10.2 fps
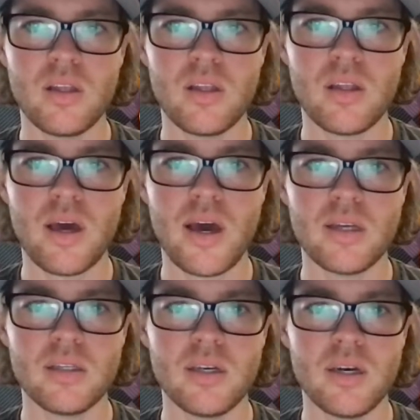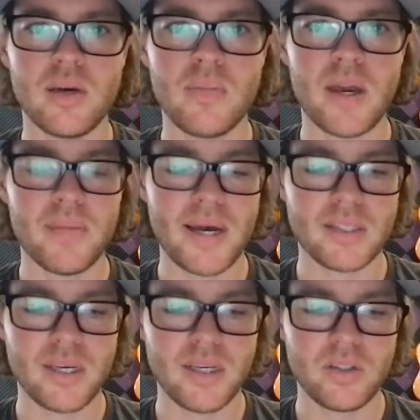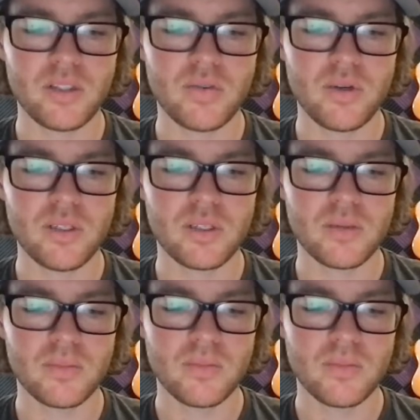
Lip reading: that MetaMask address for us.